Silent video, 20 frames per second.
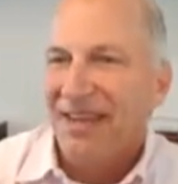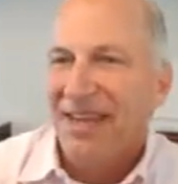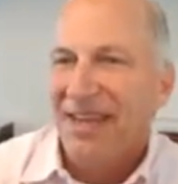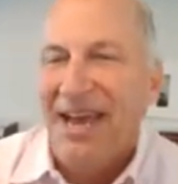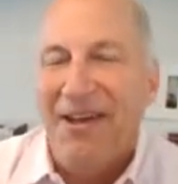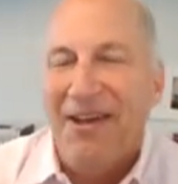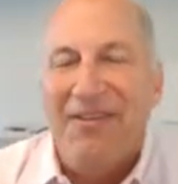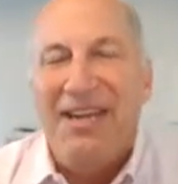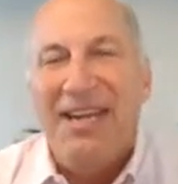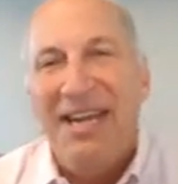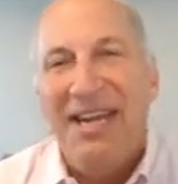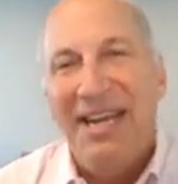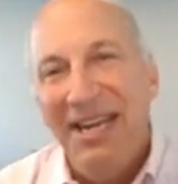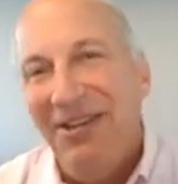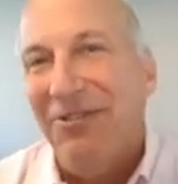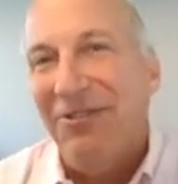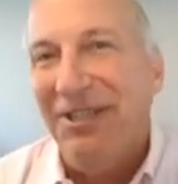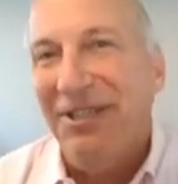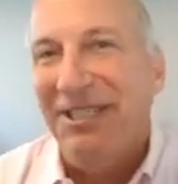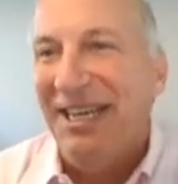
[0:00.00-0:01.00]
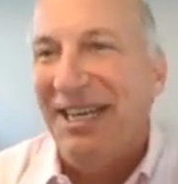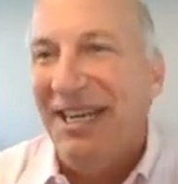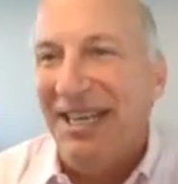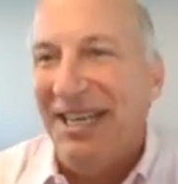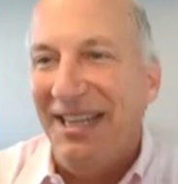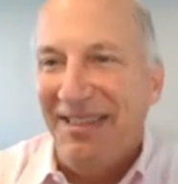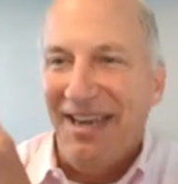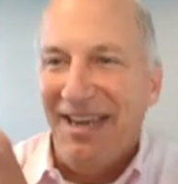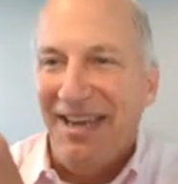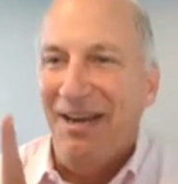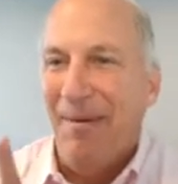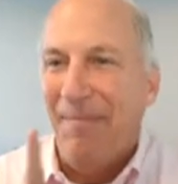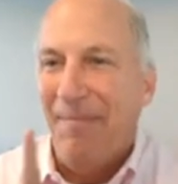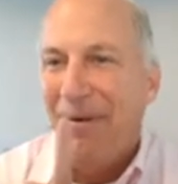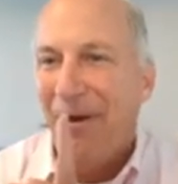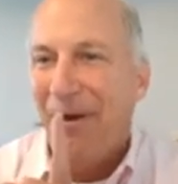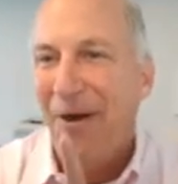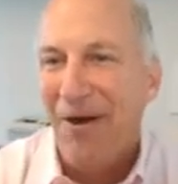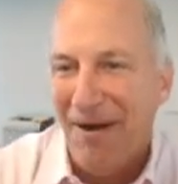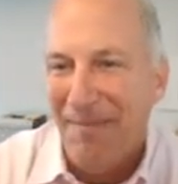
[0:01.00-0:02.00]
Now, the interesting thing
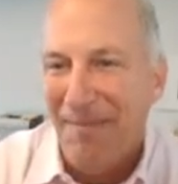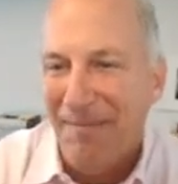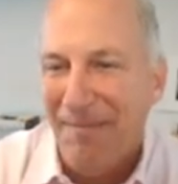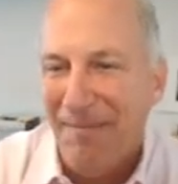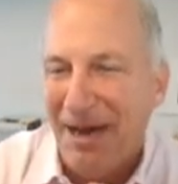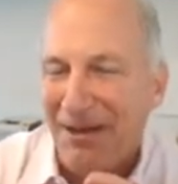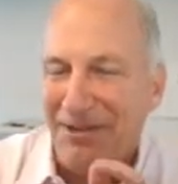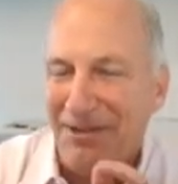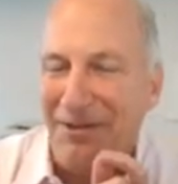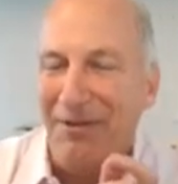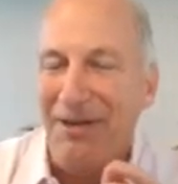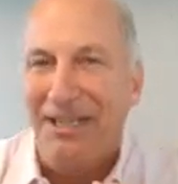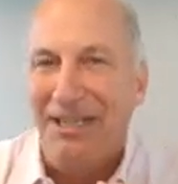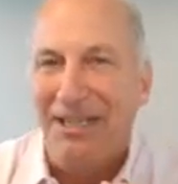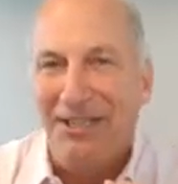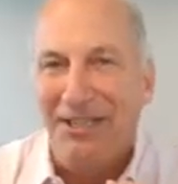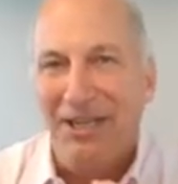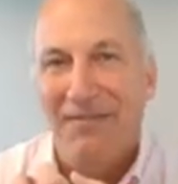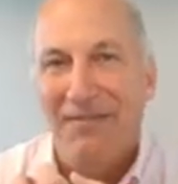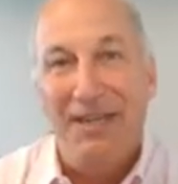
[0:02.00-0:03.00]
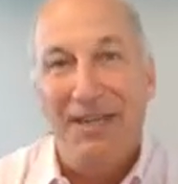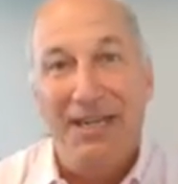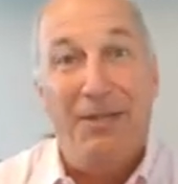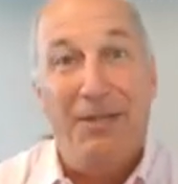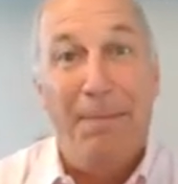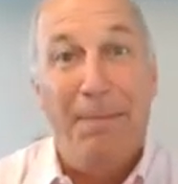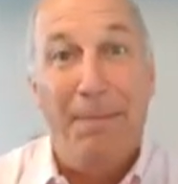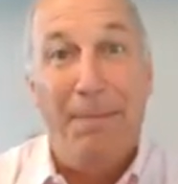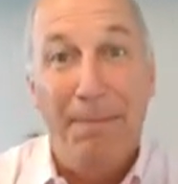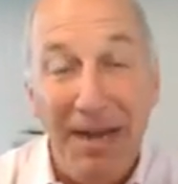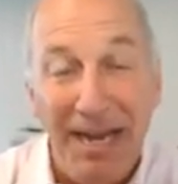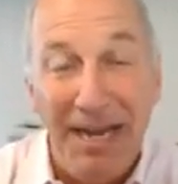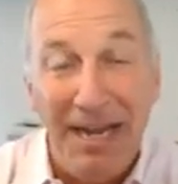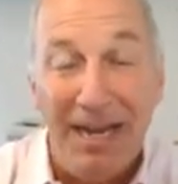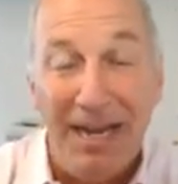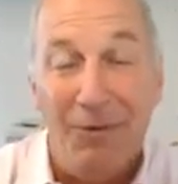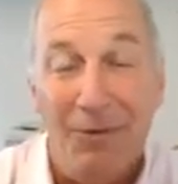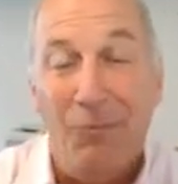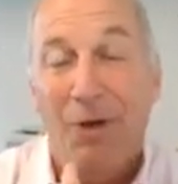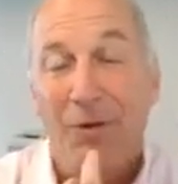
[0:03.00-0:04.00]
about creativity to
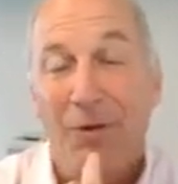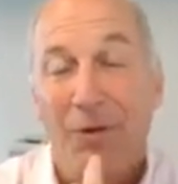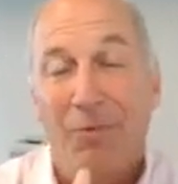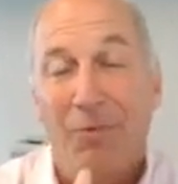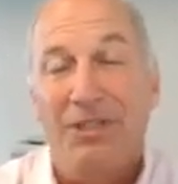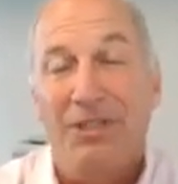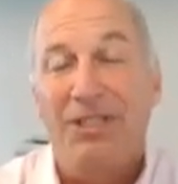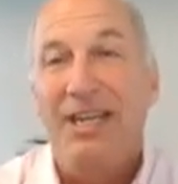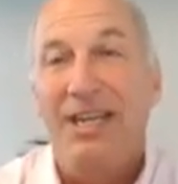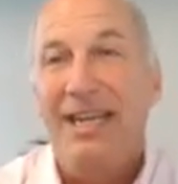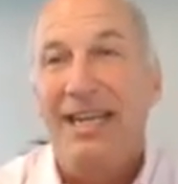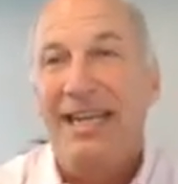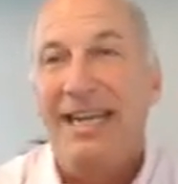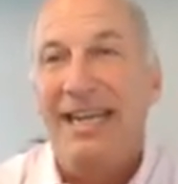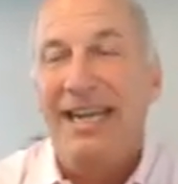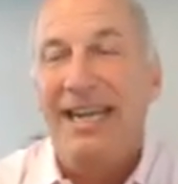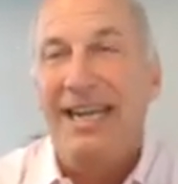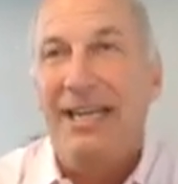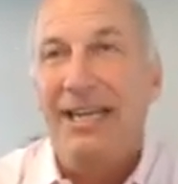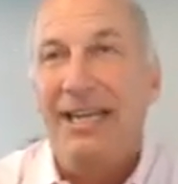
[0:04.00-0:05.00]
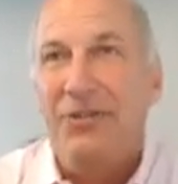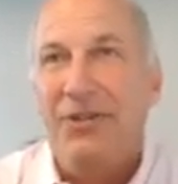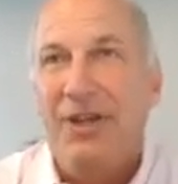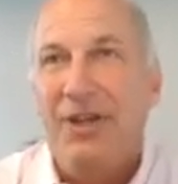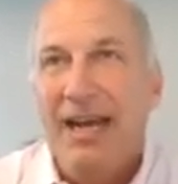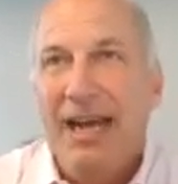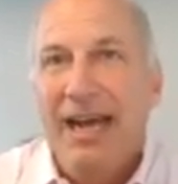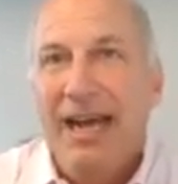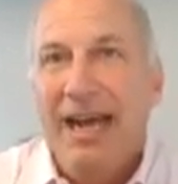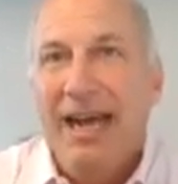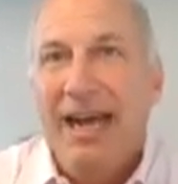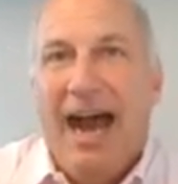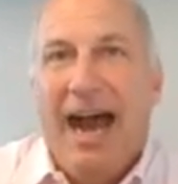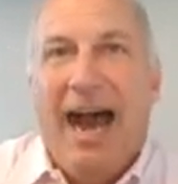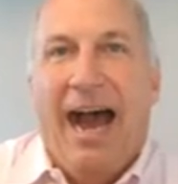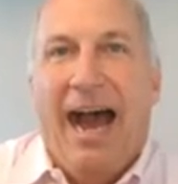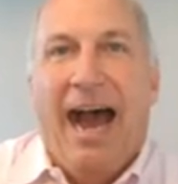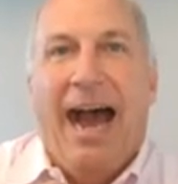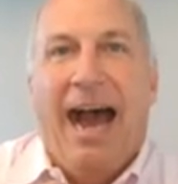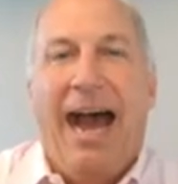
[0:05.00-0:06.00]
me and what we're seeing is,
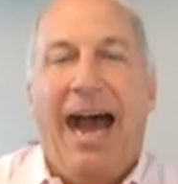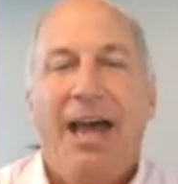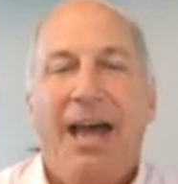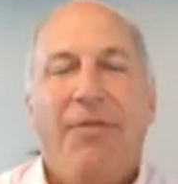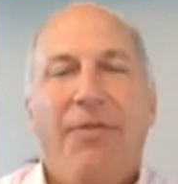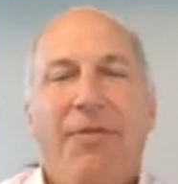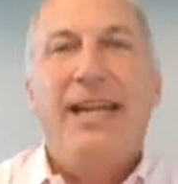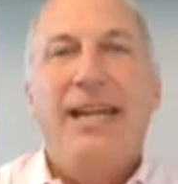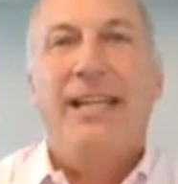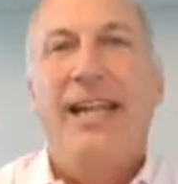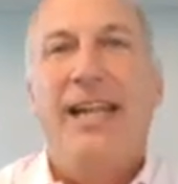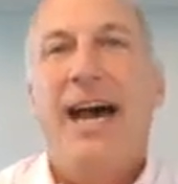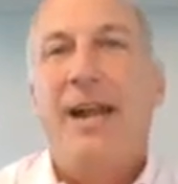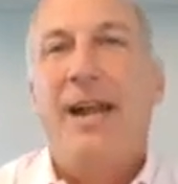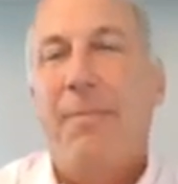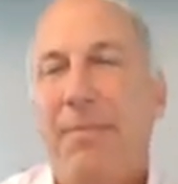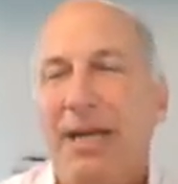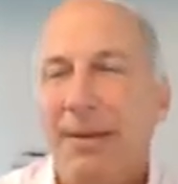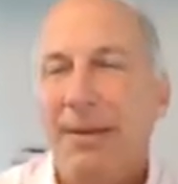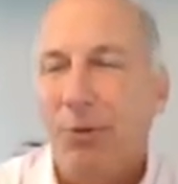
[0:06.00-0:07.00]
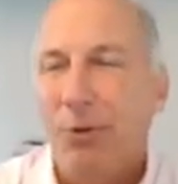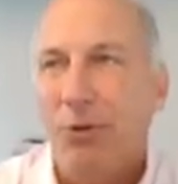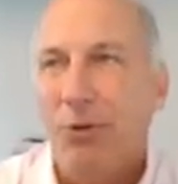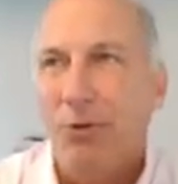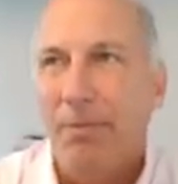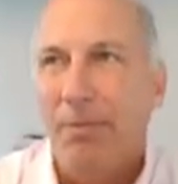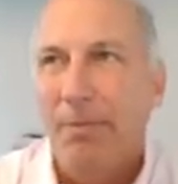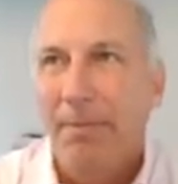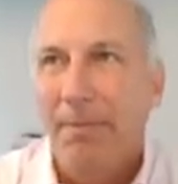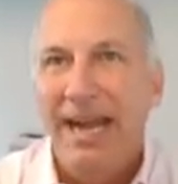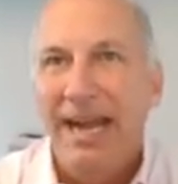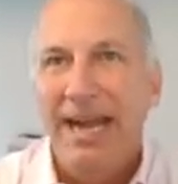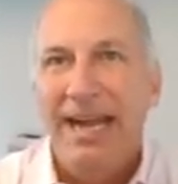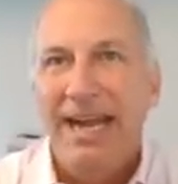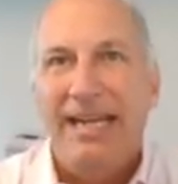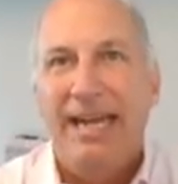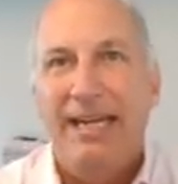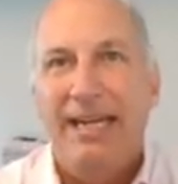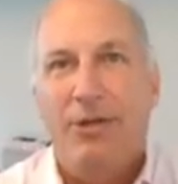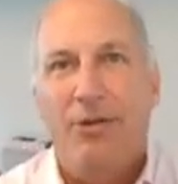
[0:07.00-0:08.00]
I think a lot of people may
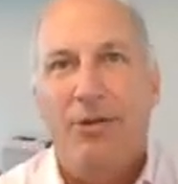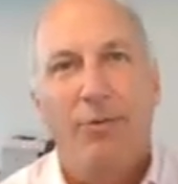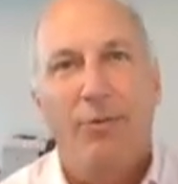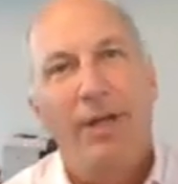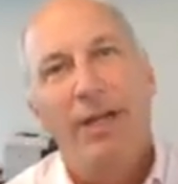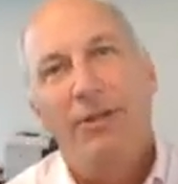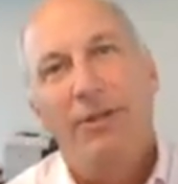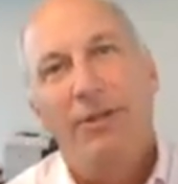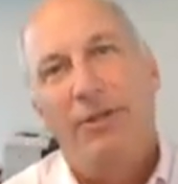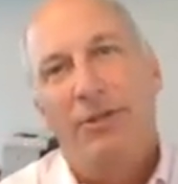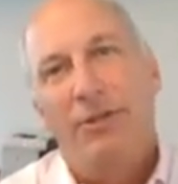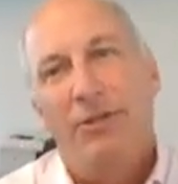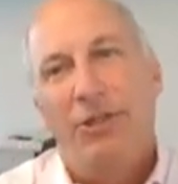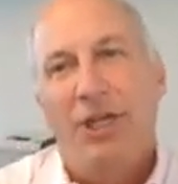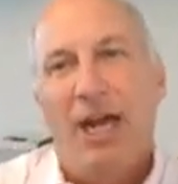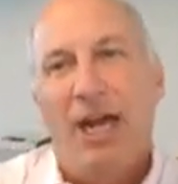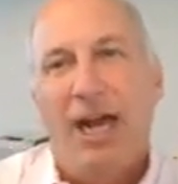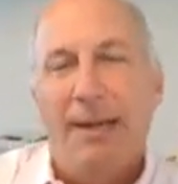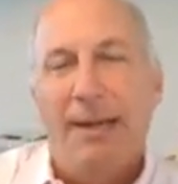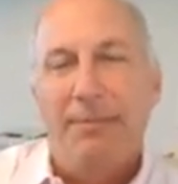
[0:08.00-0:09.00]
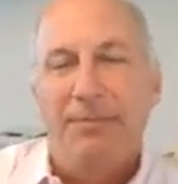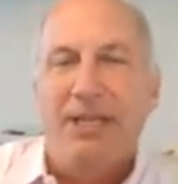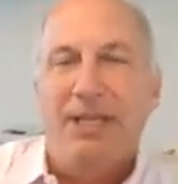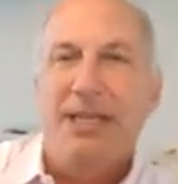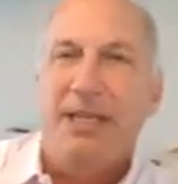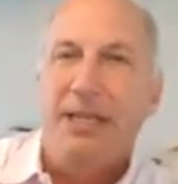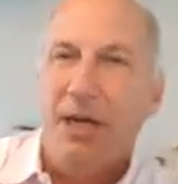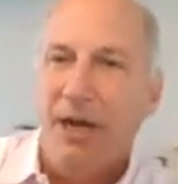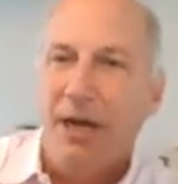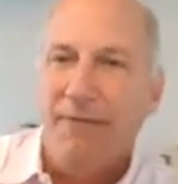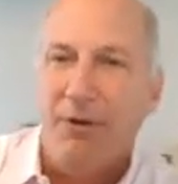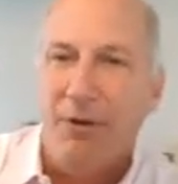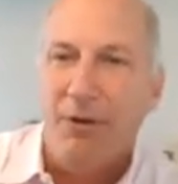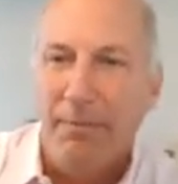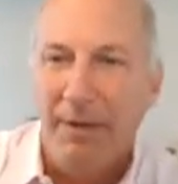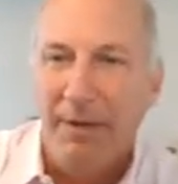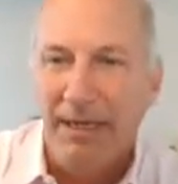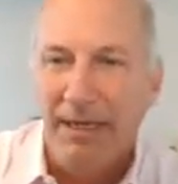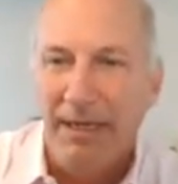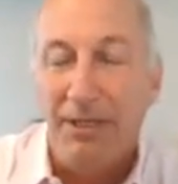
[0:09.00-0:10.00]
get careers or jobs in
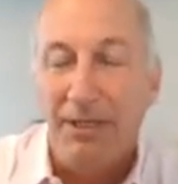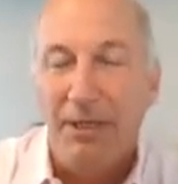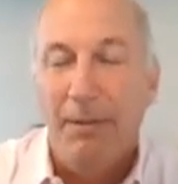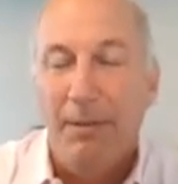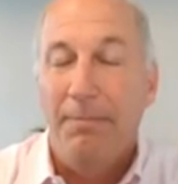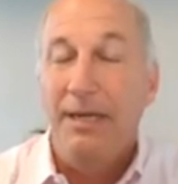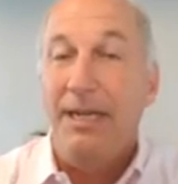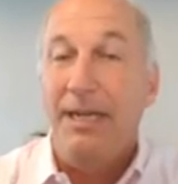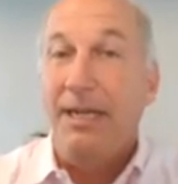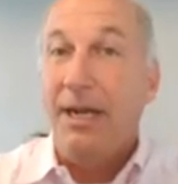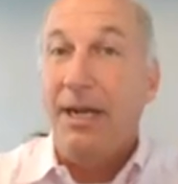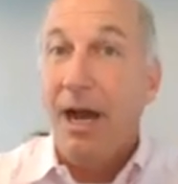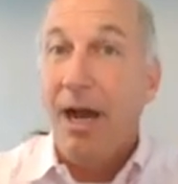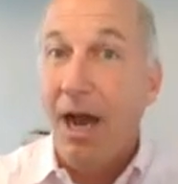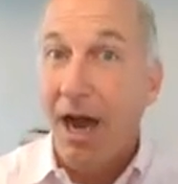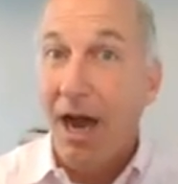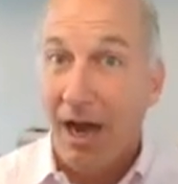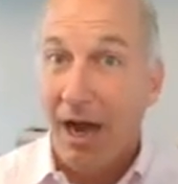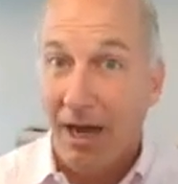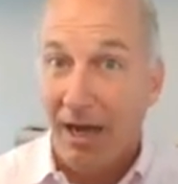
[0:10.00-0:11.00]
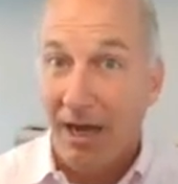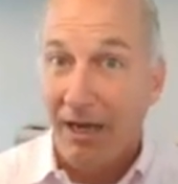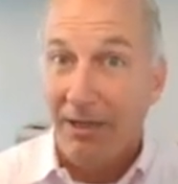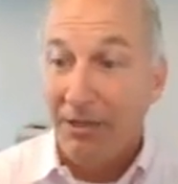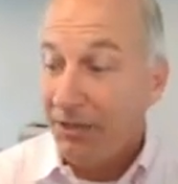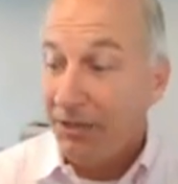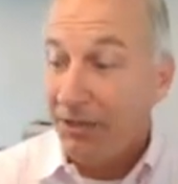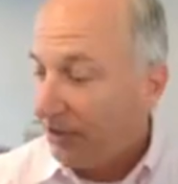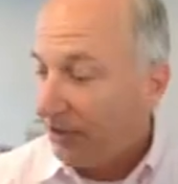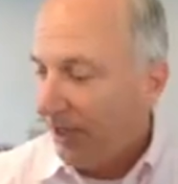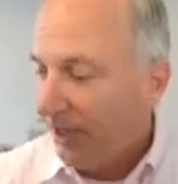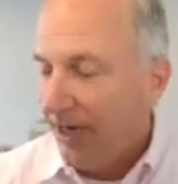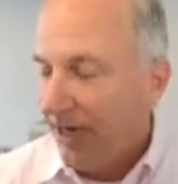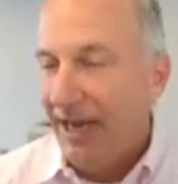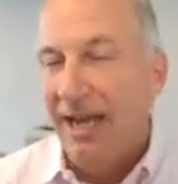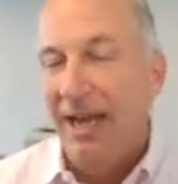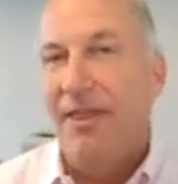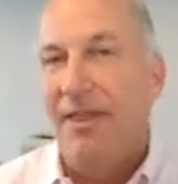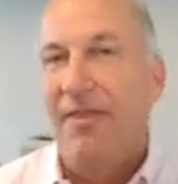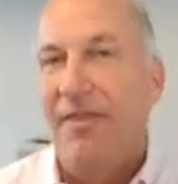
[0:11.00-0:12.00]
government because
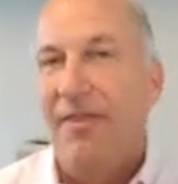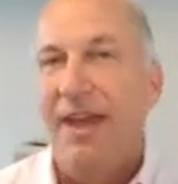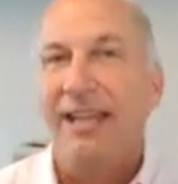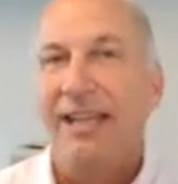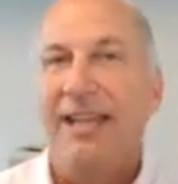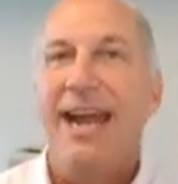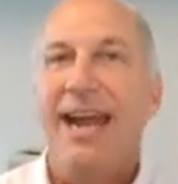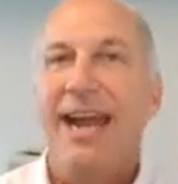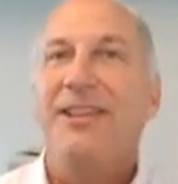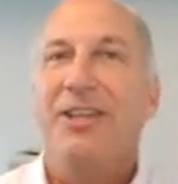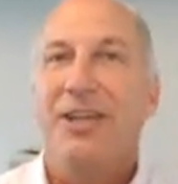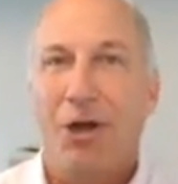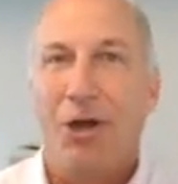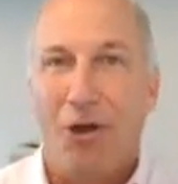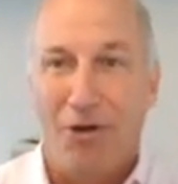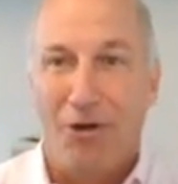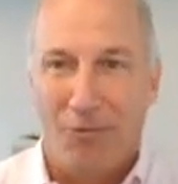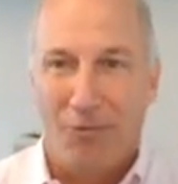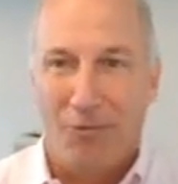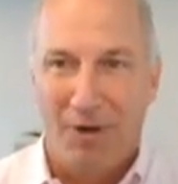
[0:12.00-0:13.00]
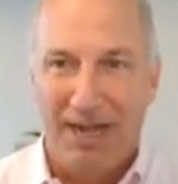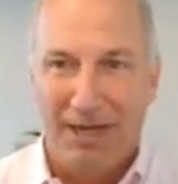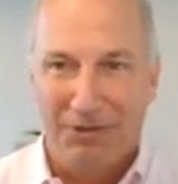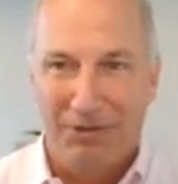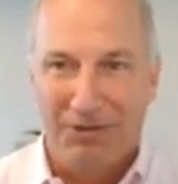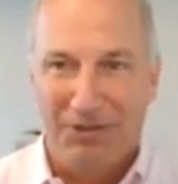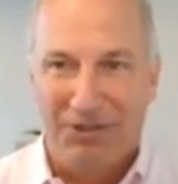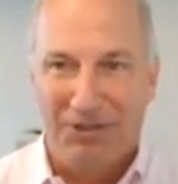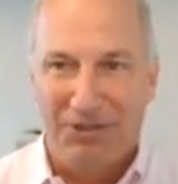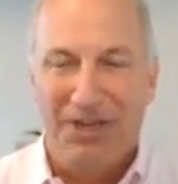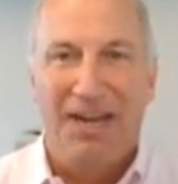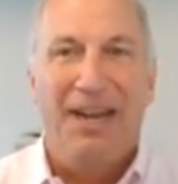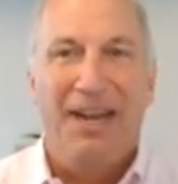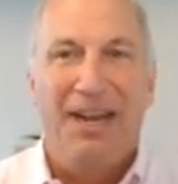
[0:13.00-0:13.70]
they like the guardrails.